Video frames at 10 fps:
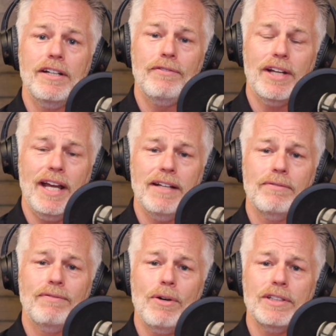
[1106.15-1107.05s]
And if you
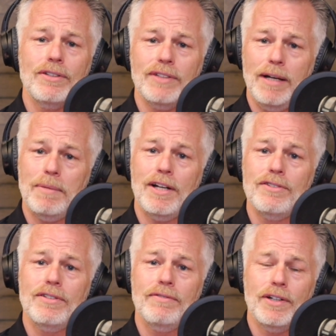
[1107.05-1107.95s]
can't focus on that
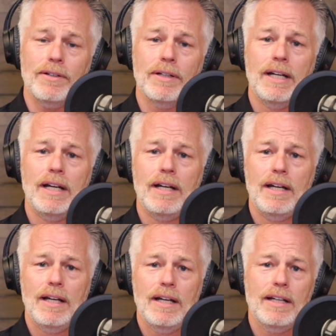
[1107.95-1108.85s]
because of you're
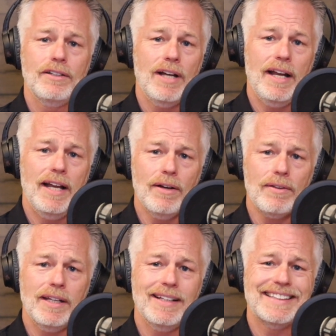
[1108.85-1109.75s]
not
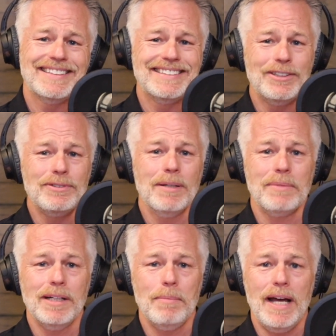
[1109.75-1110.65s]
healthy, do
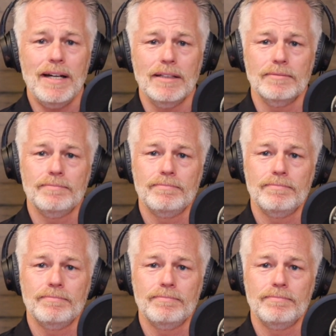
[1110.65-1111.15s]
something about it.